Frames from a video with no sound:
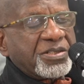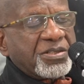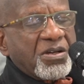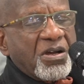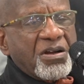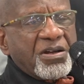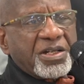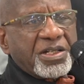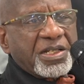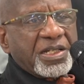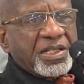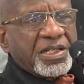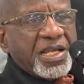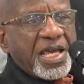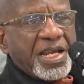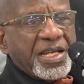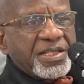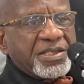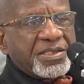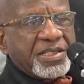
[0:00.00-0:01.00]
started in
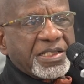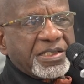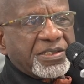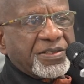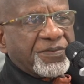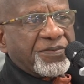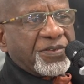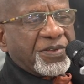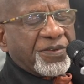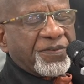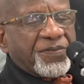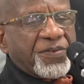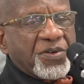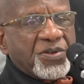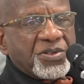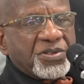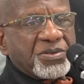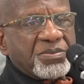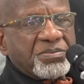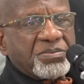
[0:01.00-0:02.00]
96, and for the
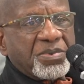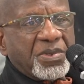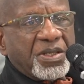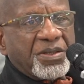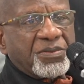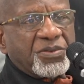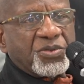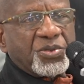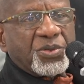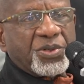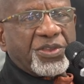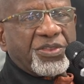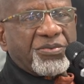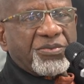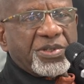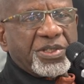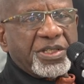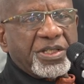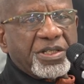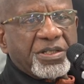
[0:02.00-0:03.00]
first 2 or
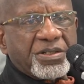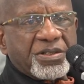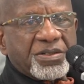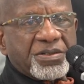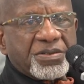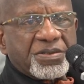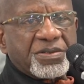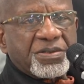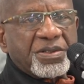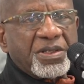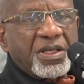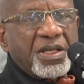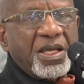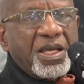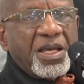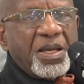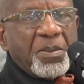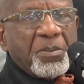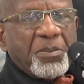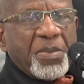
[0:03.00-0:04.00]
3 years,
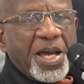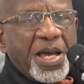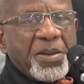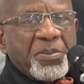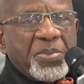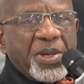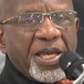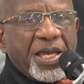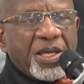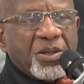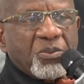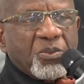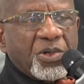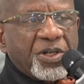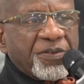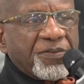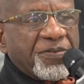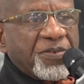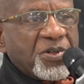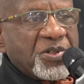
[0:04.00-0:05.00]
my band
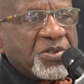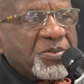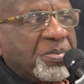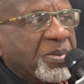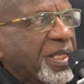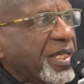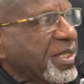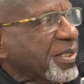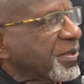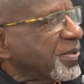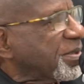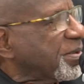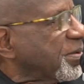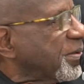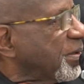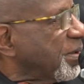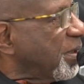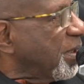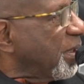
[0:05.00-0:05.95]
won first place.